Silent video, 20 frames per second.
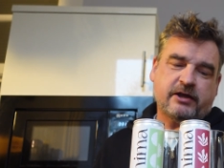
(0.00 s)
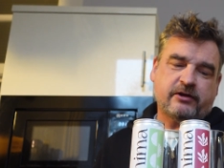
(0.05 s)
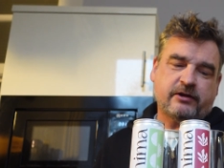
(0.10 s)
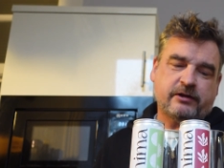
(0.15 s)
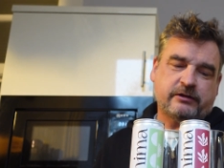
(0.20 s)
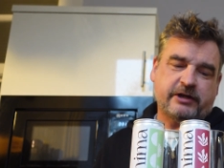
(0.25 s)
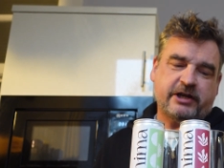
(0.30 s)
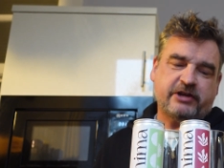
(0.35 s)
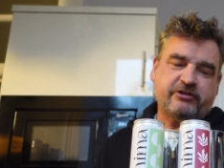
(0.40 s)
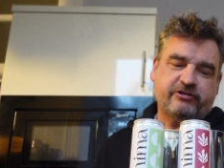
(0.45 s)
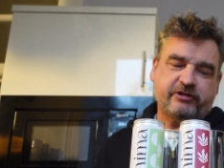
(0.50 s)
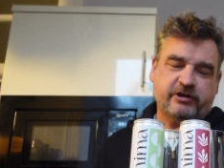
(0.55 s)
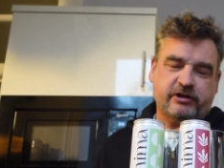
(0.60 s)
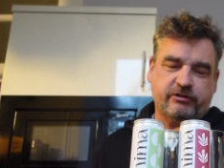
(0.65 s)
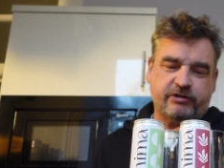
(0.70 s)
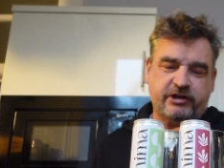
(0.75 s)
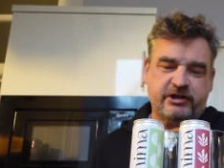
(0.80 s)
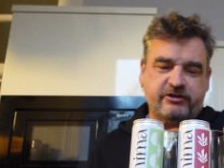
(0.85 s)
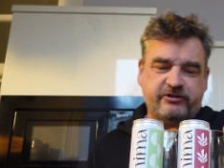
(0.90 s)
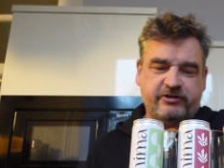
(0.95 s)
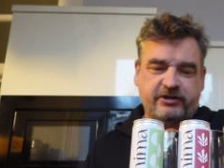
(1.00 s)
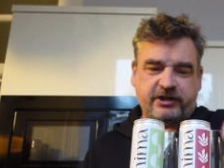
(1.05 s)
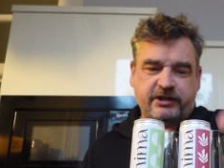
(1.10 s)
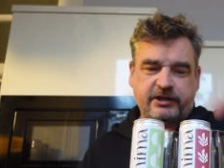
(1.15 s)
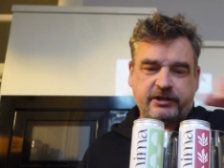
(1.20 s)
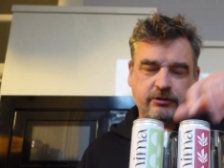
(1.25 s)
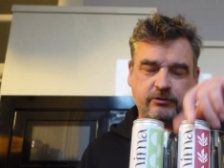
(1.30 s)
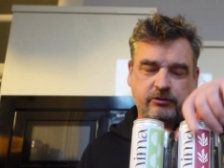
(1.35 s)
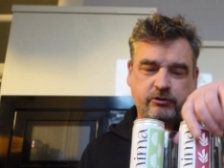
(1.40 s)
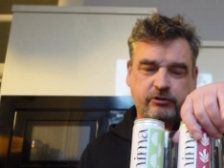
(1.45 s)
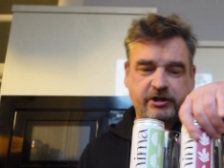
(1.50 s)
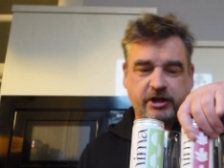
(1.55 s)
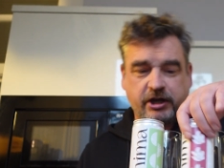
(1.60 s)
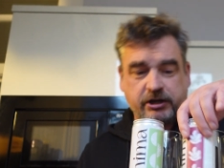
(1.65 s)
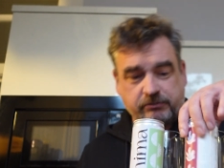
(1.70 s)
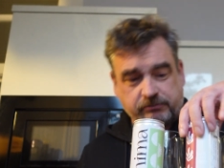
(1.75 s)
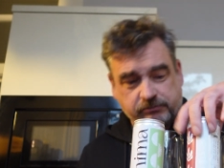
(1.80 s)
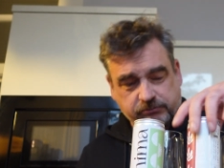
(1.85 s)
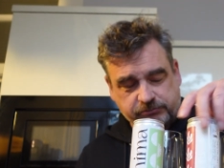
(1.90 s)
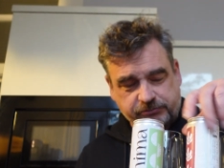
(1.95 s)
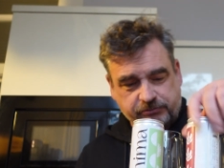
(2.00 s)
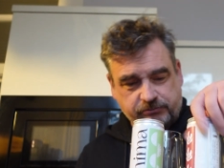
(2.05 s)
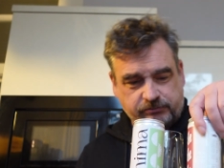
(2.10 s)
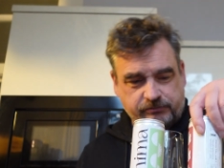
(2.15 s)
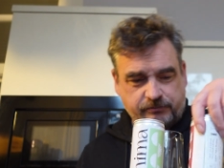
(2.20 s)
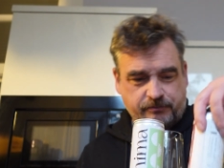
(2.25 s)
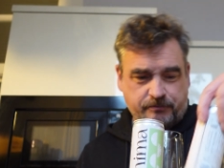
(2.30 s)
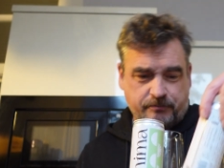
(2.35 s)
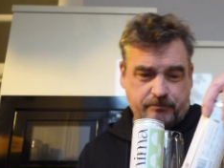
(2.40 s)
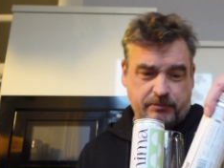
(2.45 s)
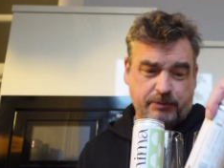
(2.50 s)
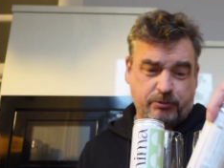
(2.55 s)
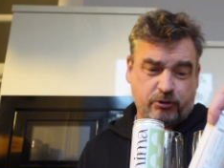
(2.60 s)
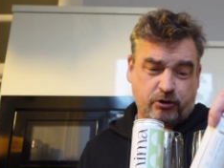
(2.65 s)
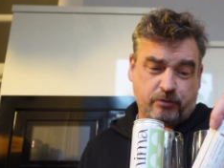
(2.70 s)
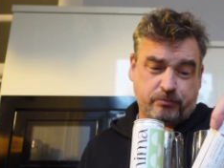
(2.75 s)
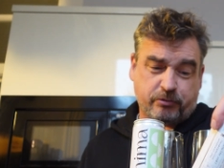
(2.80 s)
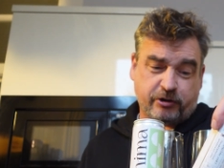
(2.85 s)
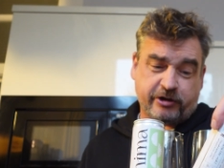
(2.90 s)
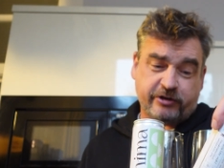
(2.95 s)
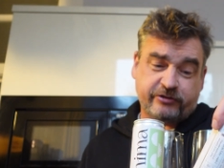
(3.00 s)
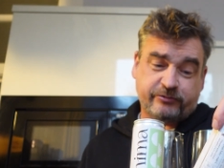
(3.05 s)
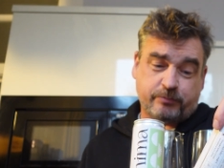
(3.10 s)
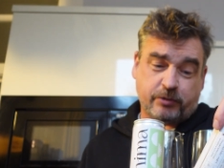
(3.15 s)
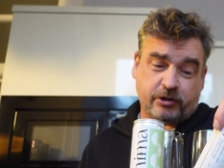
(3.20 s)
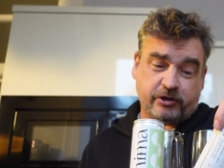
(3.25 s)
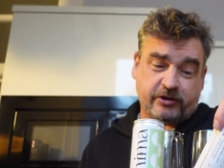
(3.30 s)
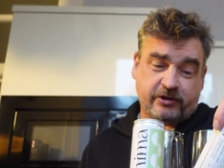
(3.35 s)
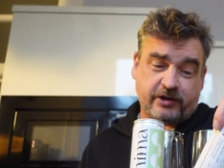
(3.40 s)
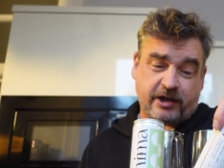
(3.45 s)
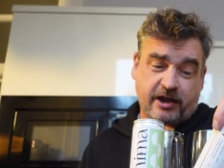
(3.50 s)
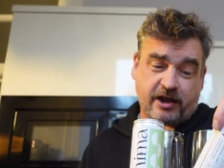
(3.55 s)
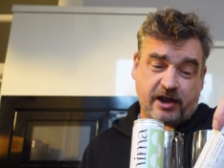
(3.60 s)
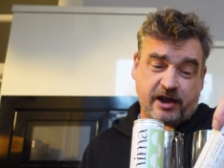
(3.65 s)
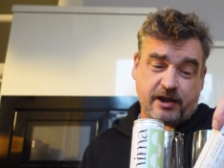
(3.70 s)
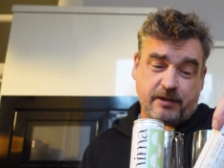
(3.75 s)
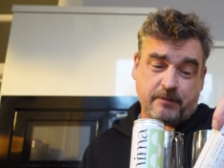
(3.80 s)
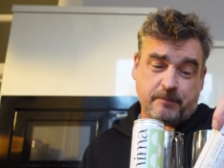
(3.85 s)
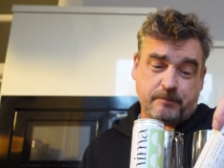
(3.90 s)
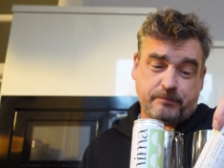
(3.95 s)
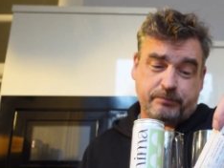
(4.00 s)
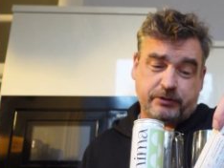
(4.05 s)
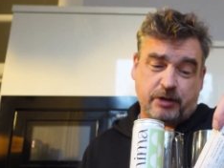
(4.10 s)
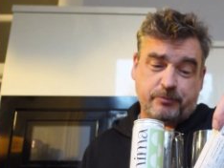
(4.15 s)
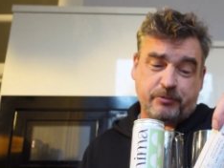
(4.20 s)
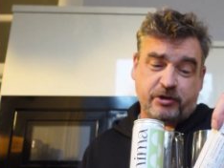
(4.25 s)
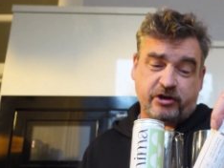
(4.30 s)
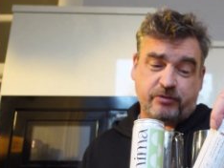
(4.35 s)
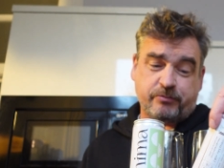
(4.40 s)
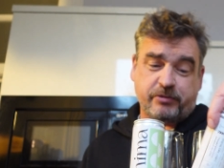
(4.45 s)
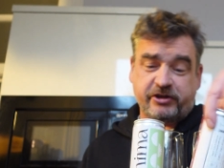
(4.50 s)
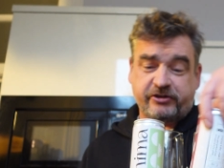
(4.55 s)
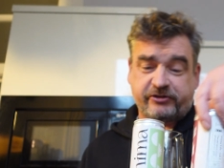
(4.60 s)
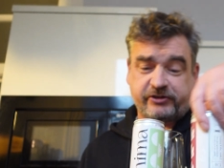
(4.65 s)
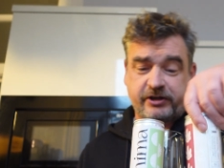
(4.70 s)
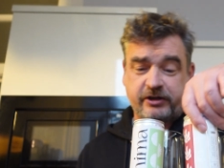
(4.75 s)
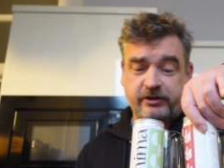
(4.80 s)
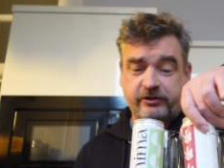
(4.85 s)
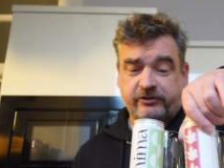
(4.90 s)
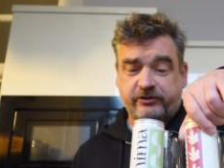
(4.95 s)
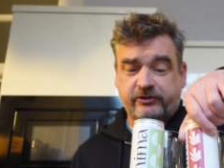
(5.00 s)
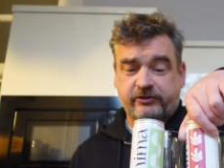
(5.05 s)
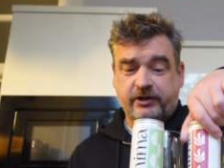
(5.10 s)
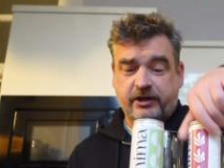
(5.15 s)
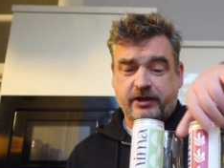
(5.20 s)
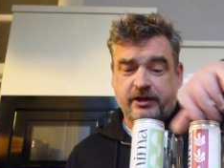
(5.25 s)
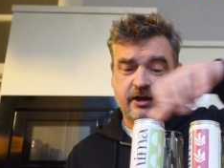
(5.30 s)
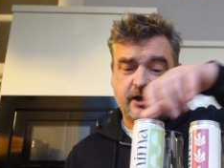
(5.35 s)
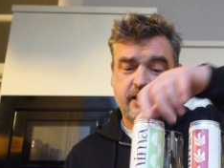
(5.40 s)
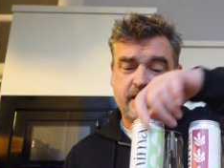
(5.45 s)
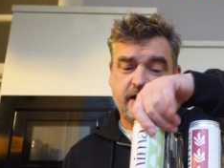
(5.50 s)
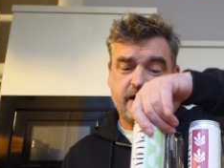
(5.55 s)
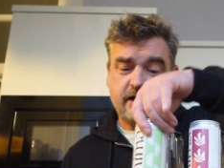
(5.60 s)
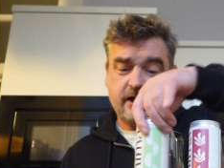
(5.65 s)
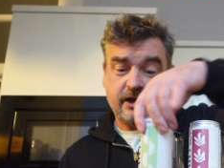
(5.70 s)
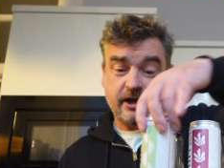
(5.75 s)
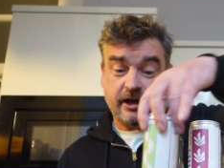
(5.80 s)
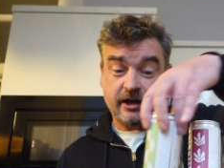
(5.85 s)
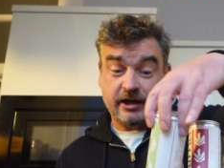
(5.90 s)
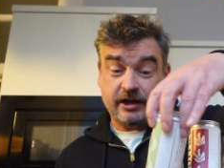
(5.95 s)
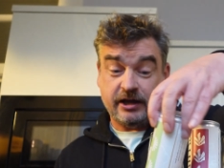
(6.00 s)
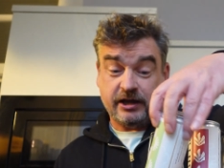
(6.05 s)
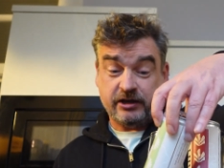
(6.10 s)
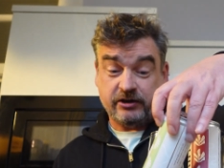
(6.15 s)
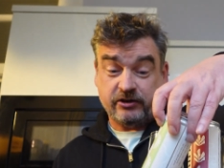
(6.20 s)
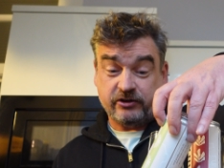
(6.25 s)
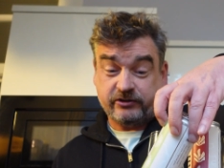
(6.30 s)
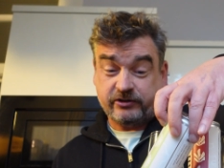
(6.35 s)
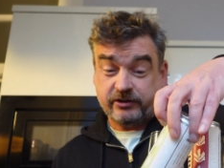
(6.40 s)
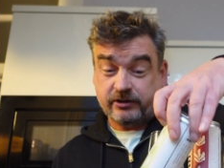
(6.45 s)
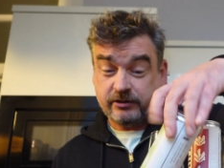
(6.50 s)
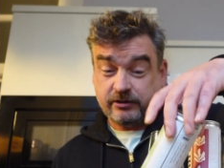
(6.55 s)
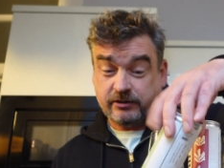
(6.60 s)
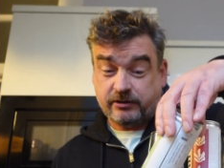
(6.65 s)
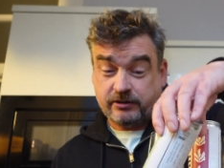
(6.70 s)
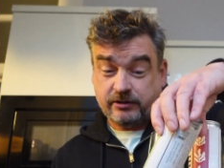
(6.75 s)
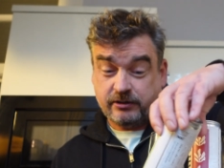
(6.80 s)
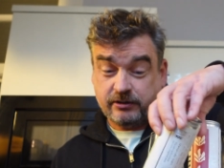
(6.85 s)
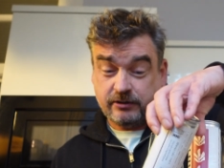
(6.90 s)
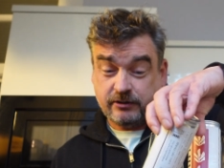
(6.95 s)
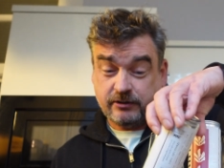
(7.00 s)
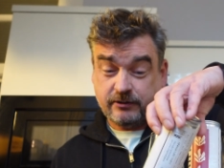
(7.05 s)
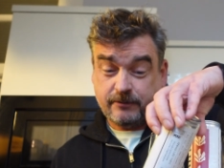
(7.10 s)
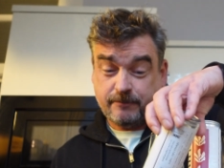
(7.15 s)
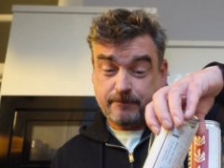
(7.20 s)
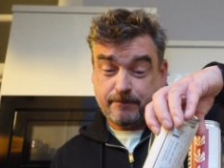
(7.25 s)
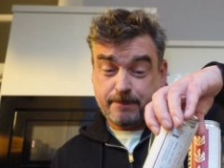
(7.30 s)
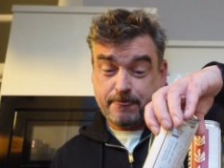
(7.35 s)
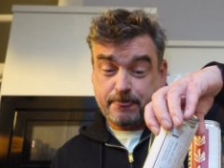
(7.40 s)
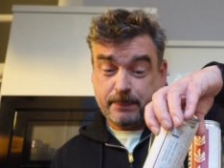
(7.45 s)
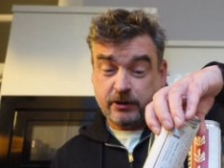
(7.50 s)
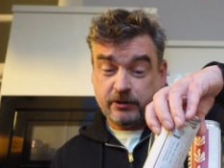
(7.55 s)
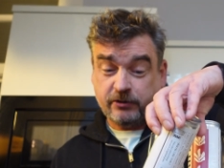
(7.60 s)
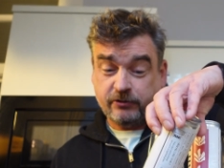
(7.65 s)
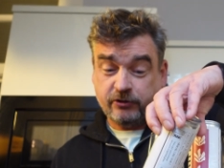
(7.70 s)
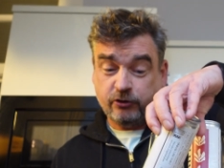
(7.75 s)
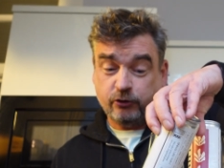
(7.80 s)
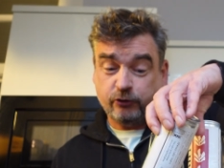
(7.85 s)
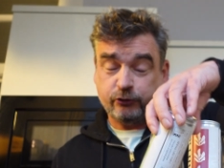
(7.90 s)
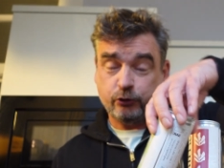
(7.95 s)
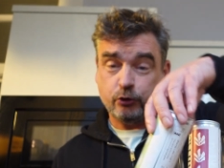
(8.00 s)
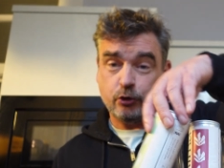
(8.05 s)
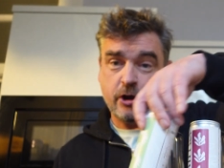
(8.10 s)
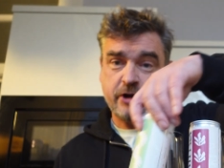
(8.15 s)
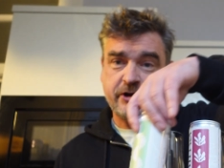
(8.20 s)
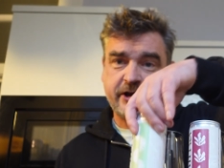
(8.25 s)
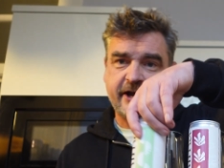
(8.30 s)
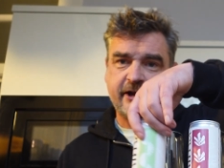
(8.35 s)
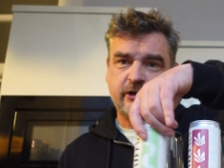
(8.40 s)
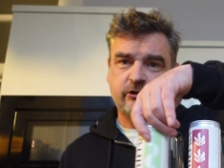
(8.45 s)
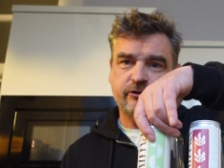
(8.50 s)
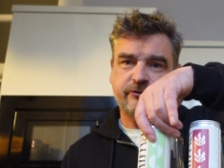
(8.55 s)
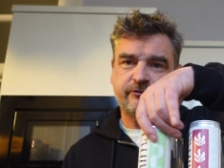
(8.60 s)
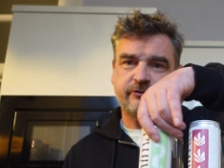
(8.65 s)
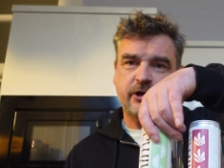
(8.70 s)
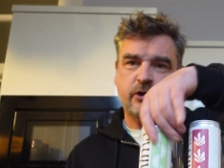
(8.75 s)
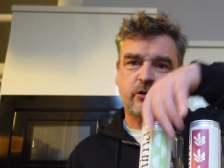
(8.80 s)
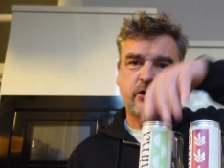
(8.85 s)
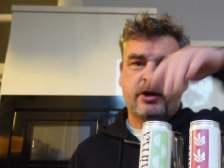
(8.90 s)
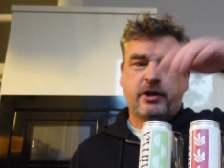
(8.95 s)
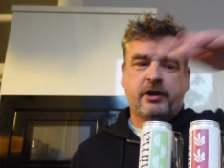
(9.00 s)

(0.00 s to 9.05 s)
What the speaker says: lychee and green tea, okay, maybe not British, but plum and hibiscus and yuzu and elderflower.